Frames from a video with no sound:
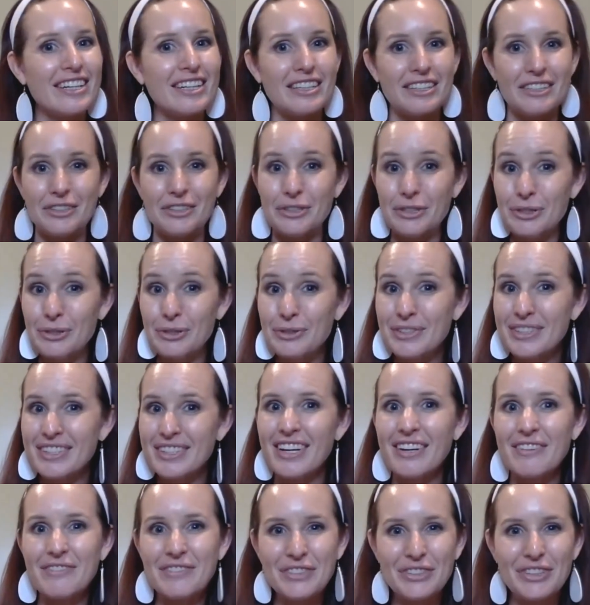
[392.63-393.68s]
use
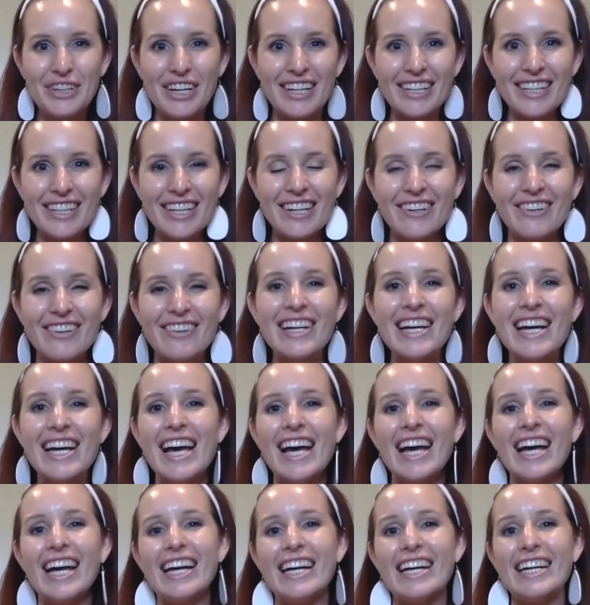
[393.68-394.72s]
of Trello
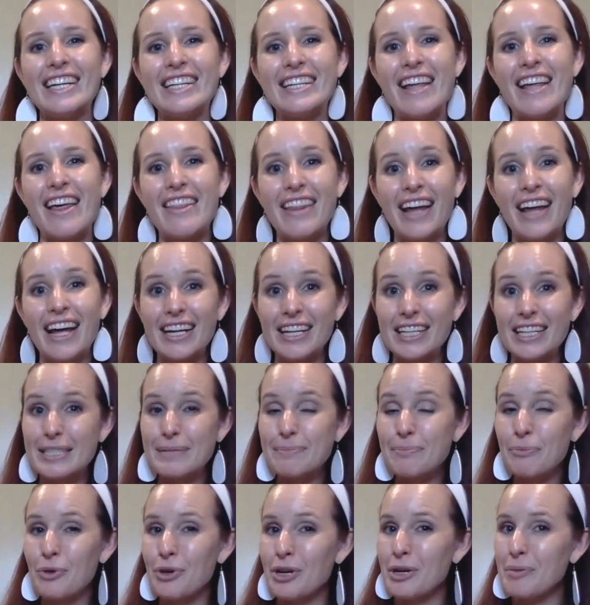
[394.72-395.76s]
and that it's
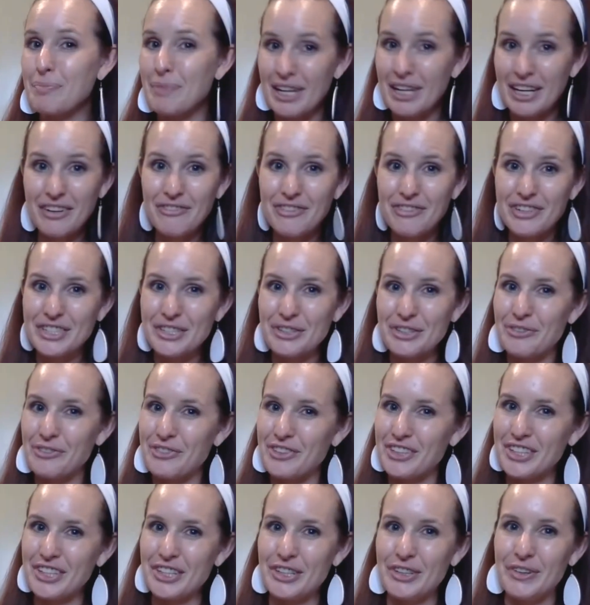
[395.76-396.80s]
more beneficial for
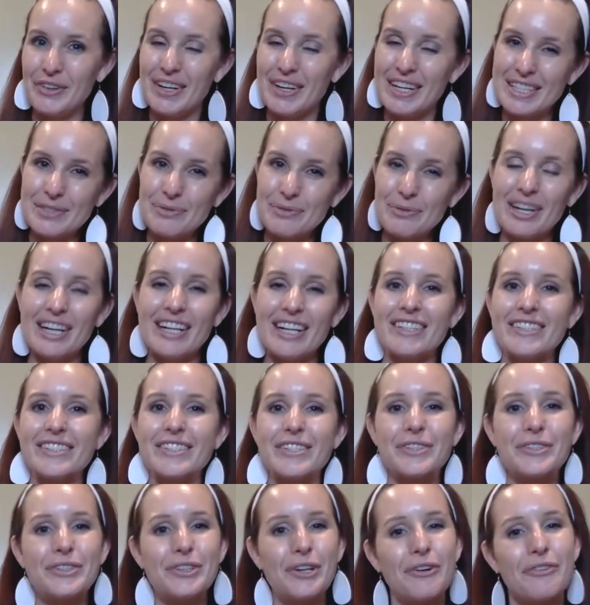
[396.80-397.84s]
you as well. So
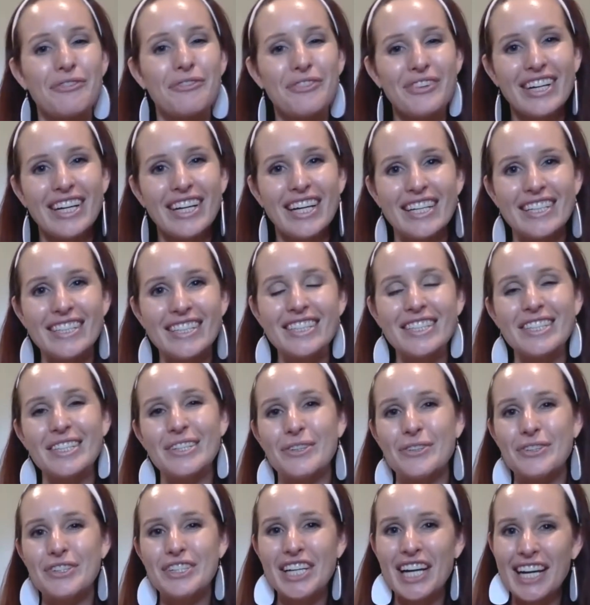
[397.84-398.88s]
don't forget
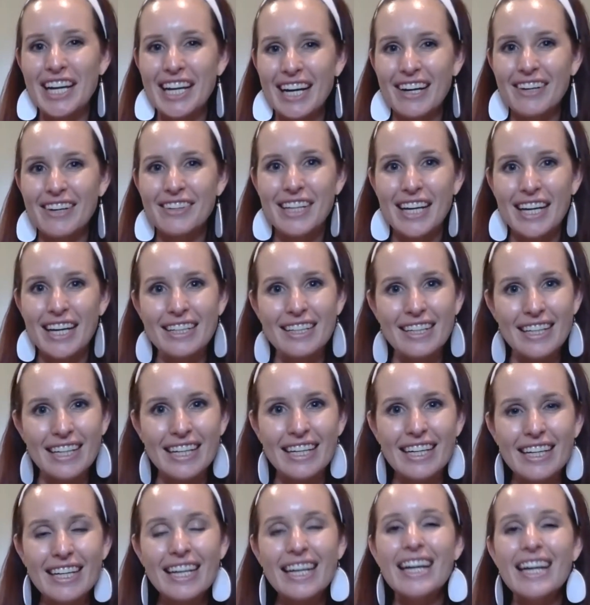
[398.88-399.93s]
to check out that
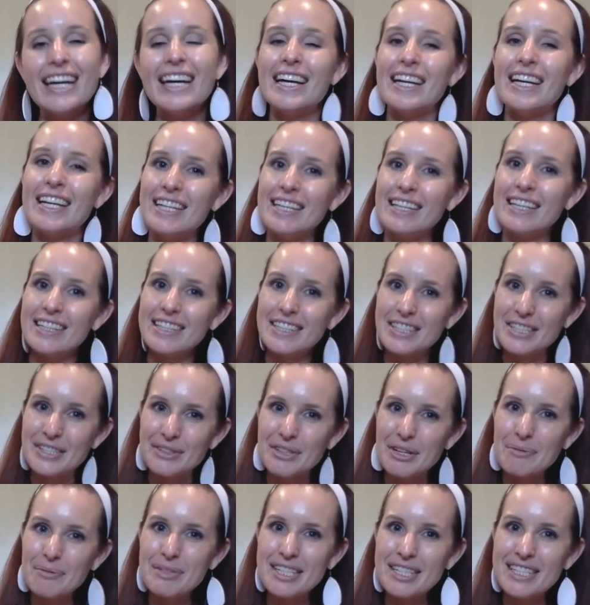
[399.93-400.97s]
link in the
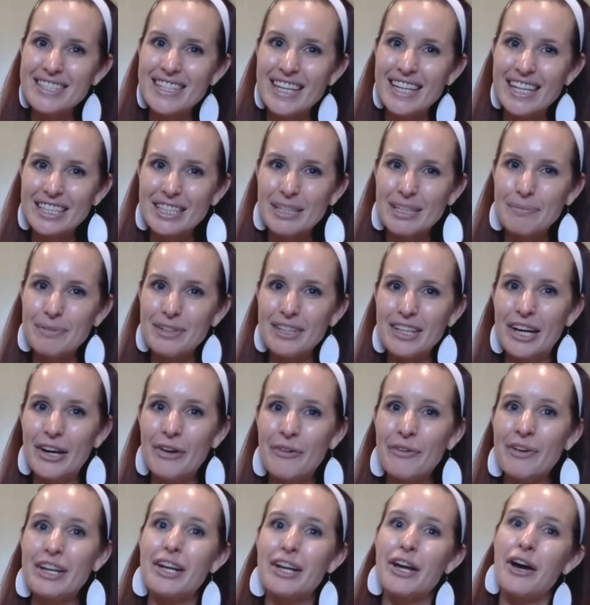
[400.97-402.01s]
description section below,
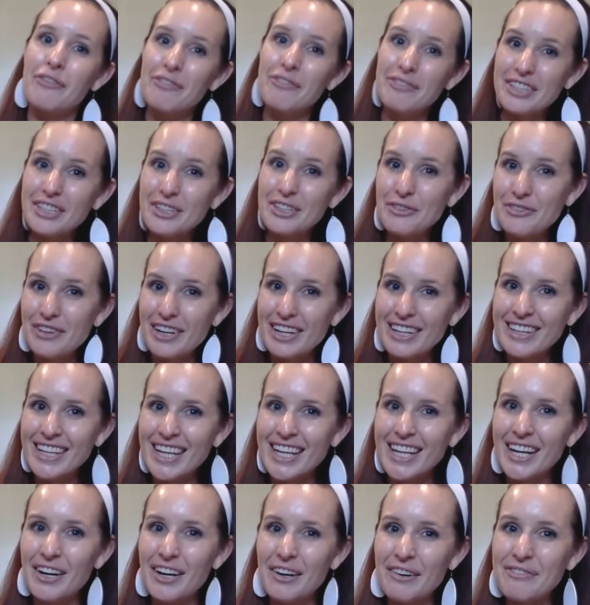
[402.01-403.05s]
and hopefully you find that
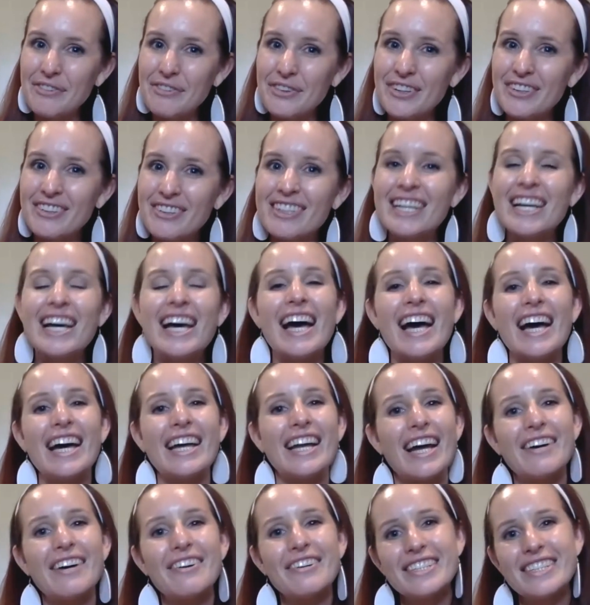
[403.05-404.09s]
helpful. And
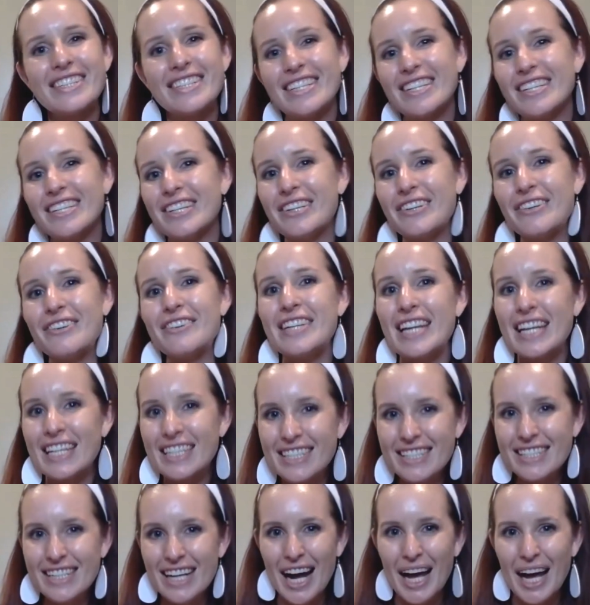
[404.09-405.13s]
I will see you
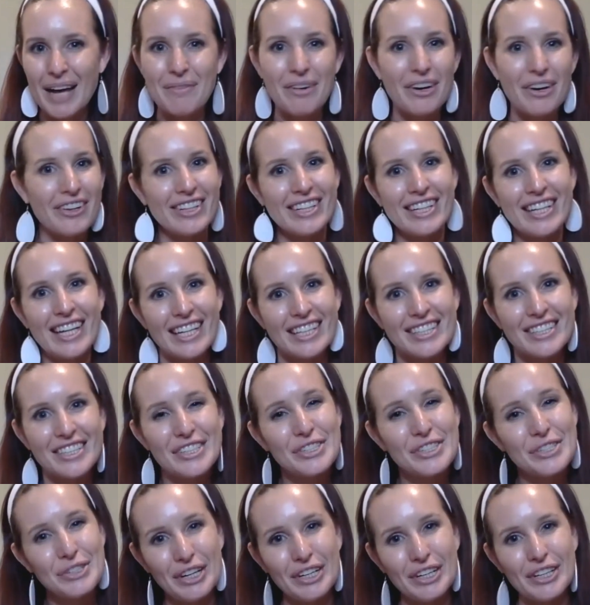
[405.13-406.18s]
next time on the next
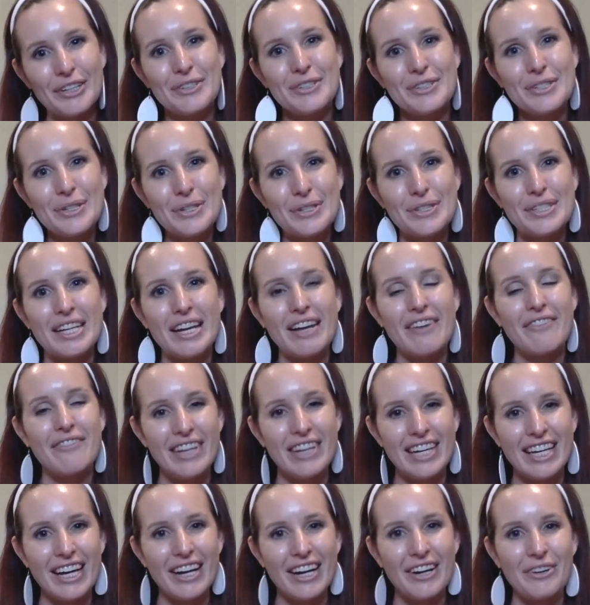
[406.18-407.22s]
Trello Tuesday
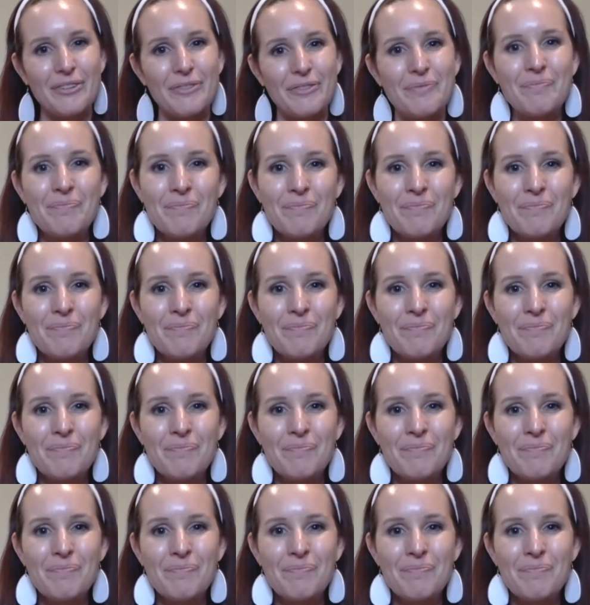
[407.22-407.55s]
video.